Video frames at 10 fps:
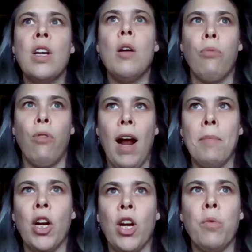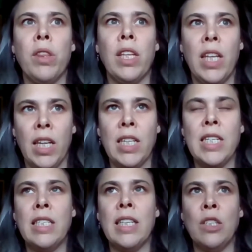primary with the
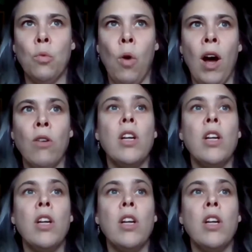kidneys as well.